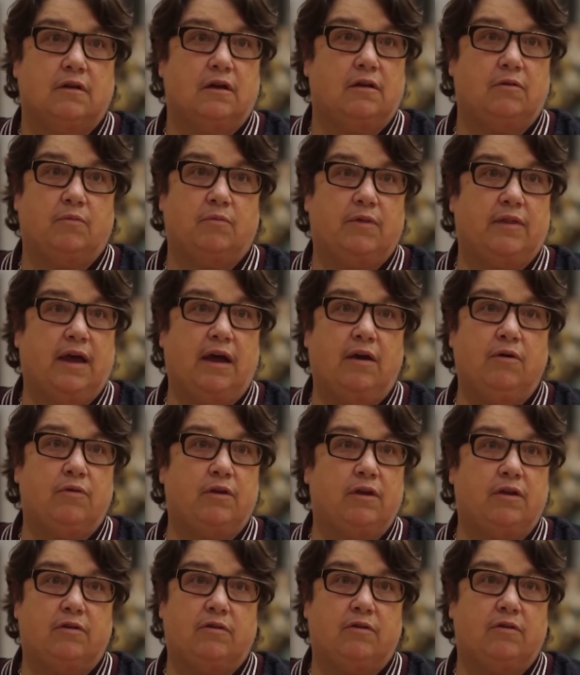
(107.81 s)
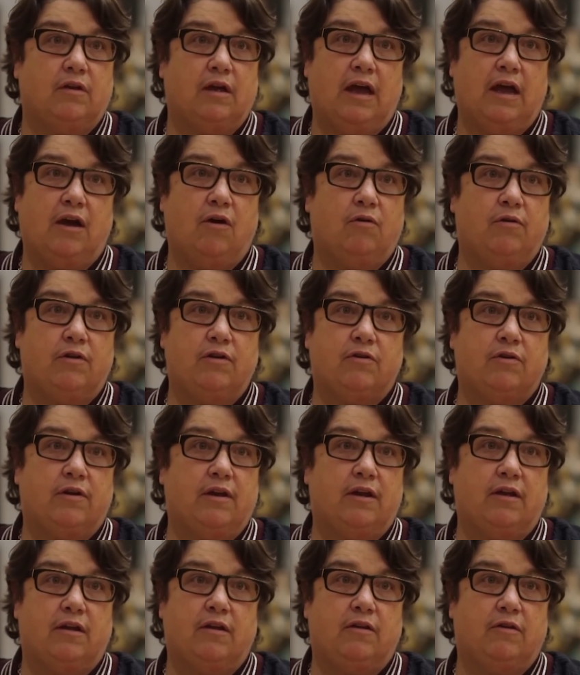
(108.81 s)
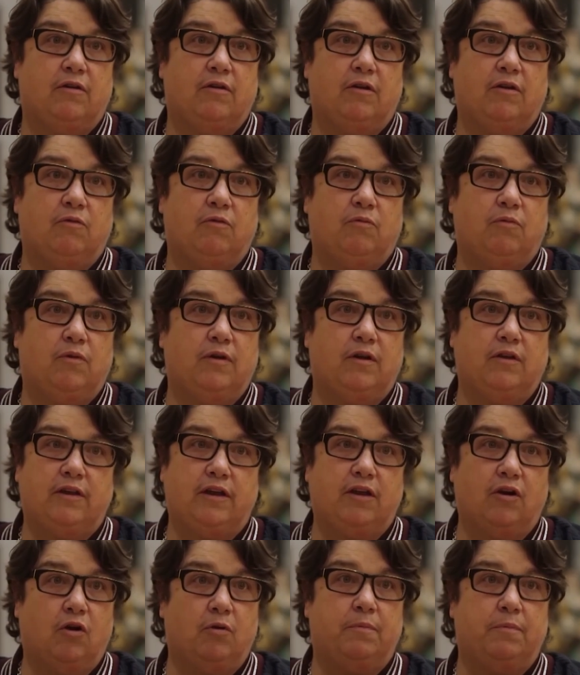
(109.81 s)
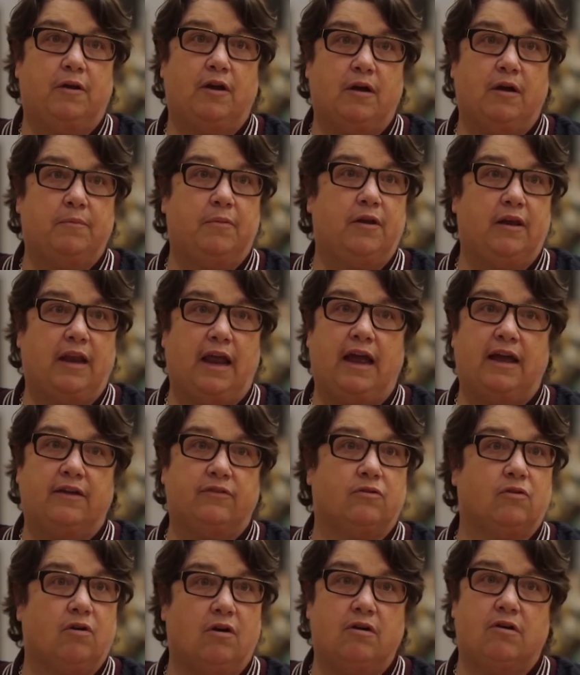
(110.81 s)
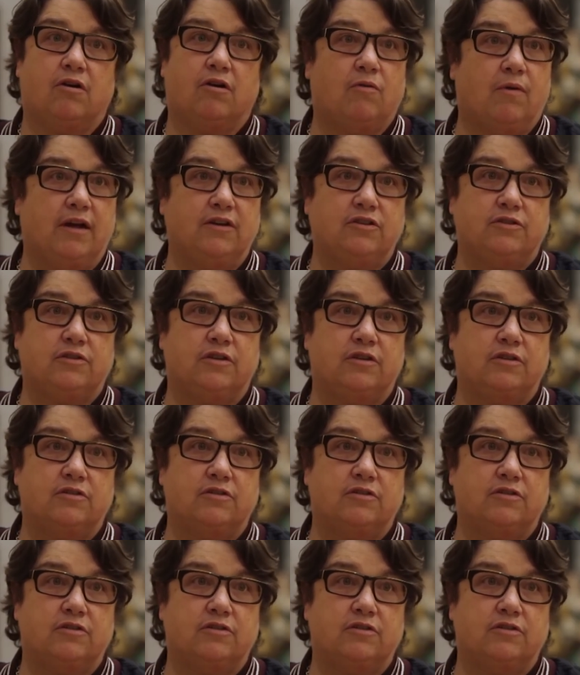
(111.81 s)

And art opens all of those kind of passages and the possibilities to think